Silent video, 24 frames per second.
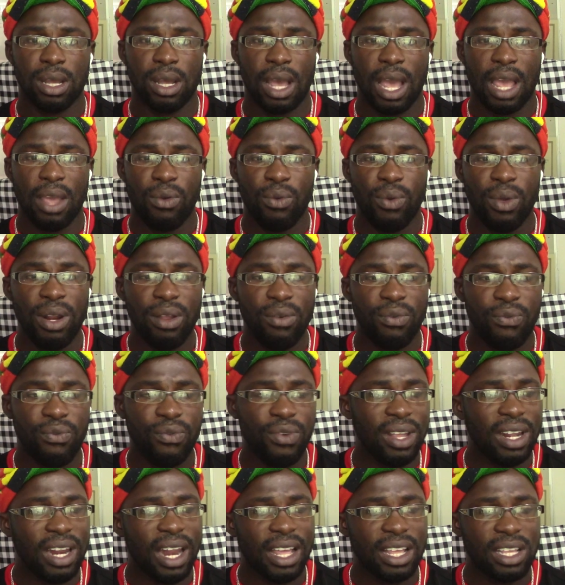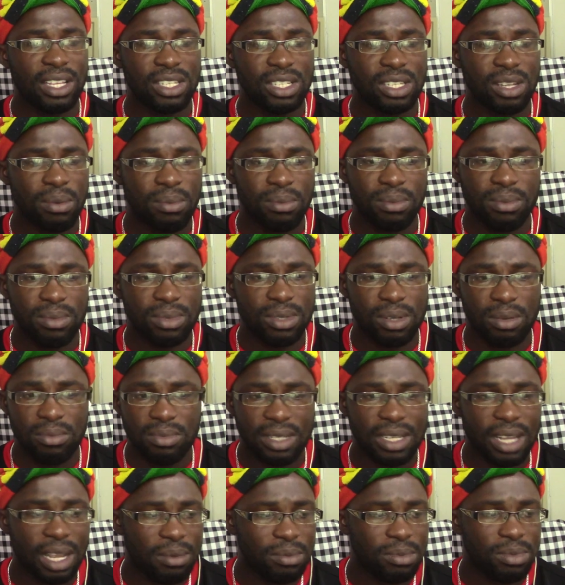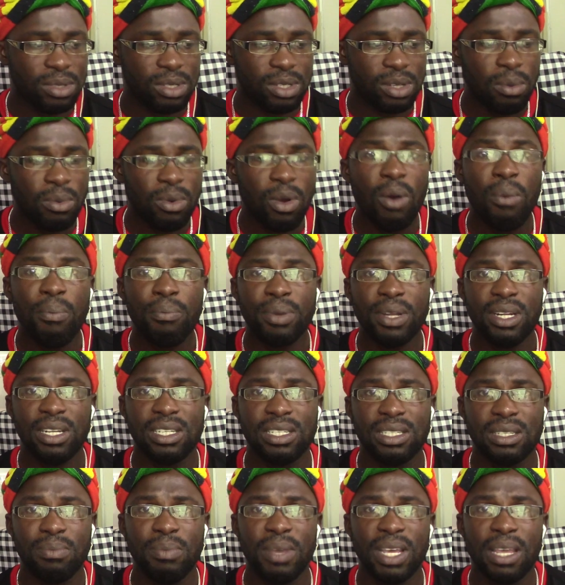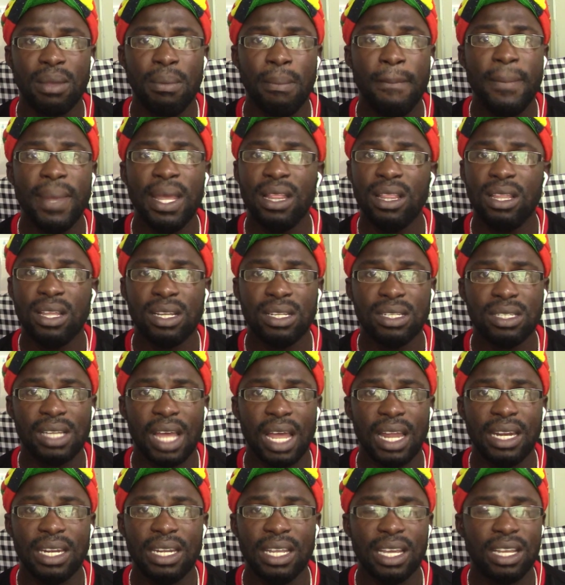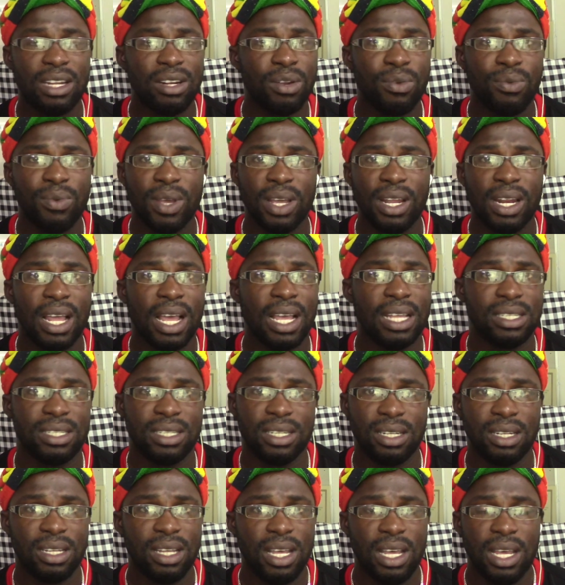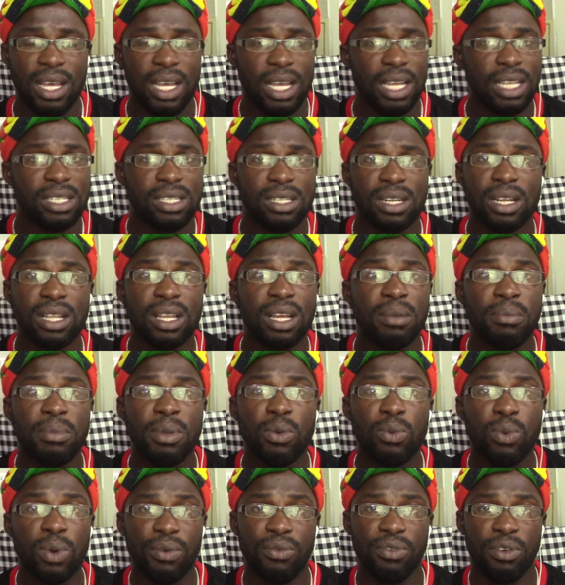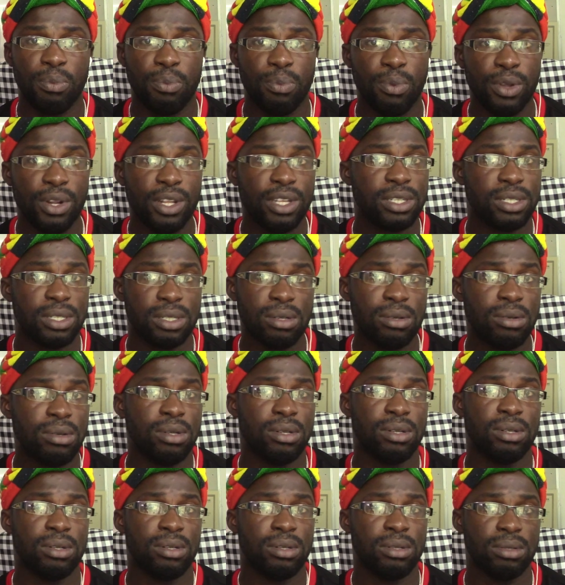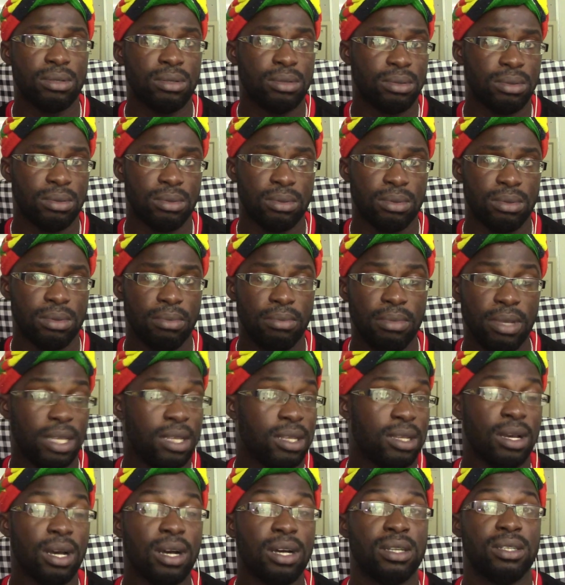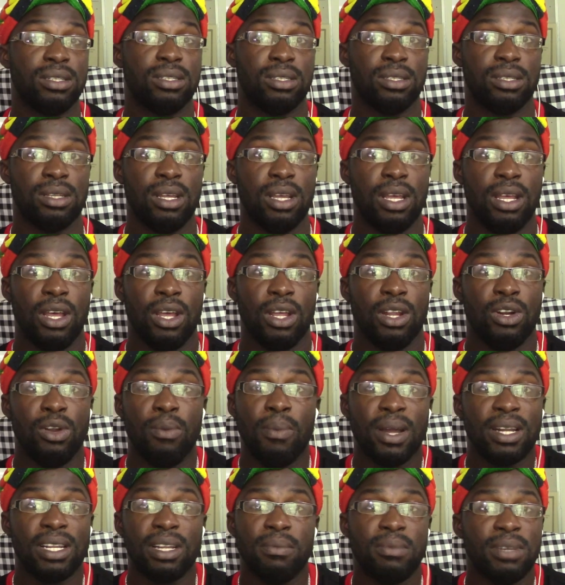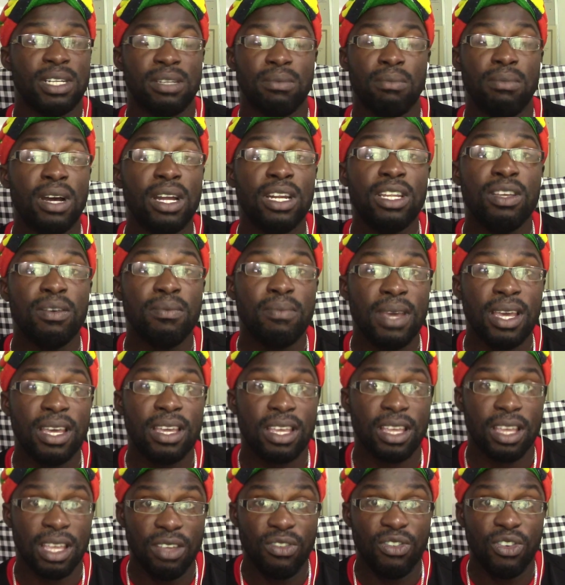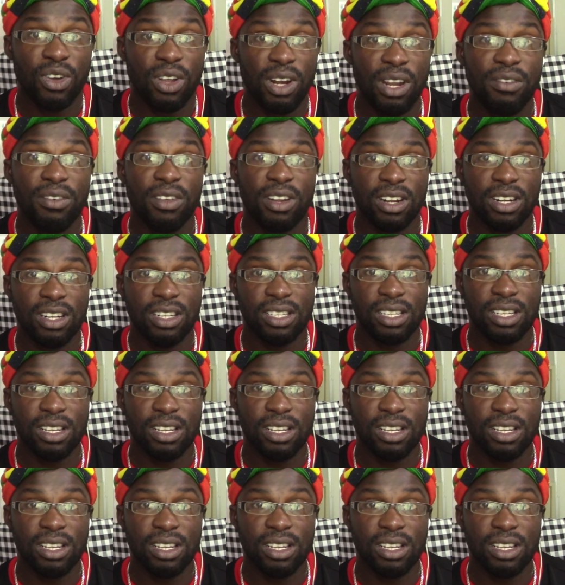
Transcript: I really feel like sometimes some companies are making millions and they are not realizing it's not going to be worth it pretty soon, because no matter how much money you make, if you're living on this